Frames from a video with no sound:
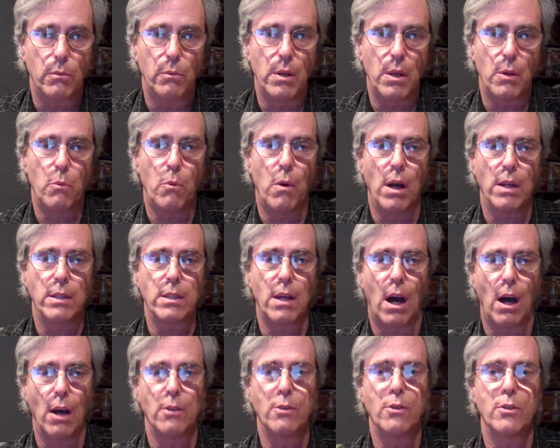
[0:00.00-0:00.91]
We want
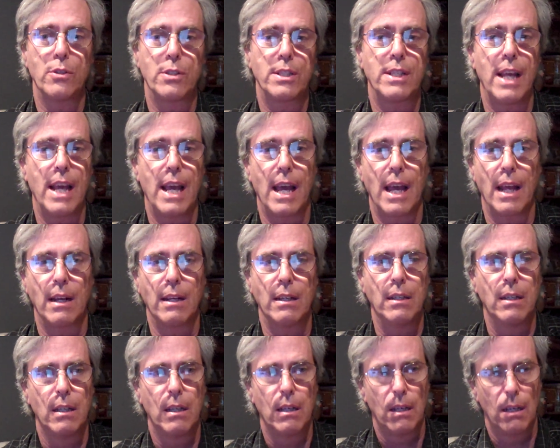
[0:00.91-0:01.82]
to
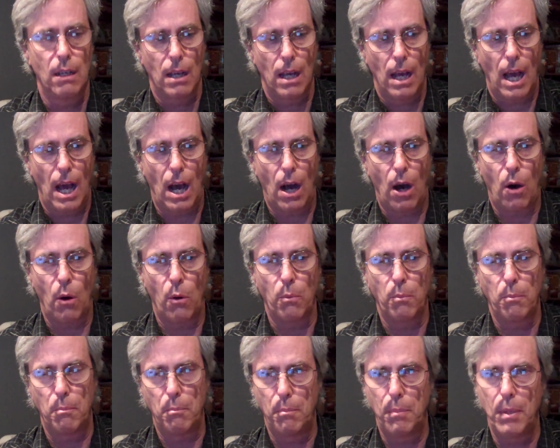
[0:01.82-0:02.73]
understand
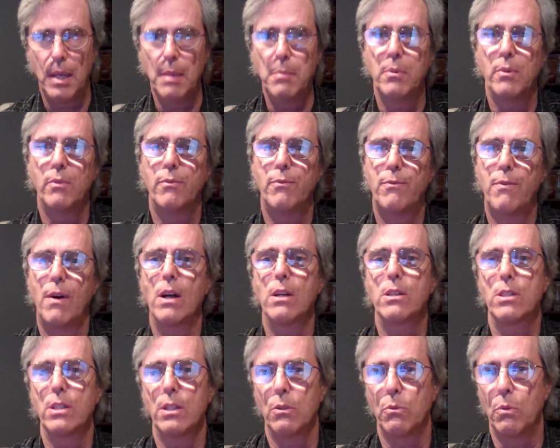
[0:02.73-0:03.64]
how people
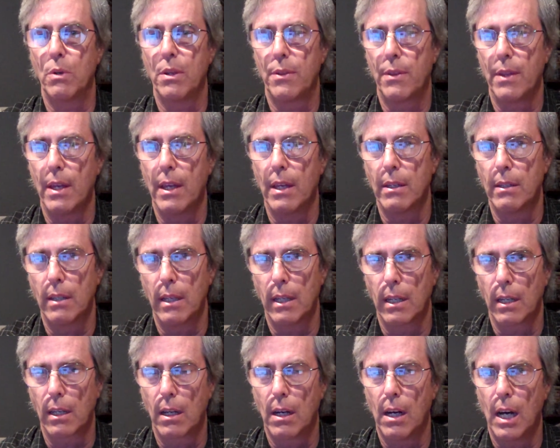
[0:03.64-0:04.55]
function within
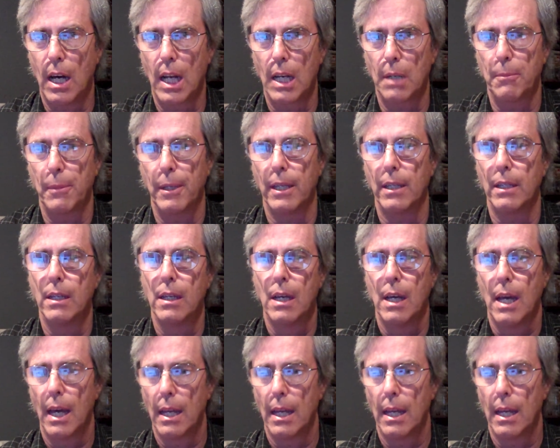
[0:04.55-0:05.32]
an economy,